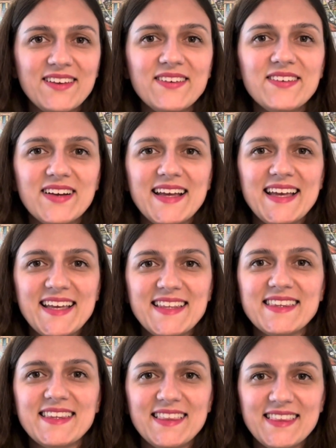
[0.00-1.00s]
you,
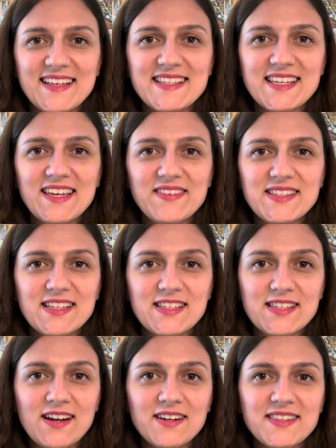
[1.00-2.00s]
and let's give it a
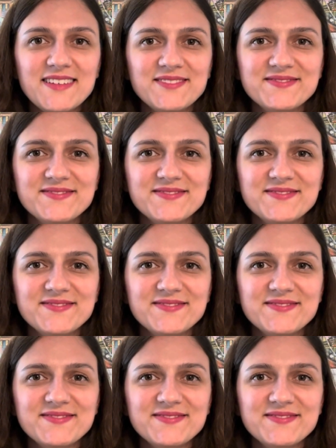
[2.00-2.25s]
start.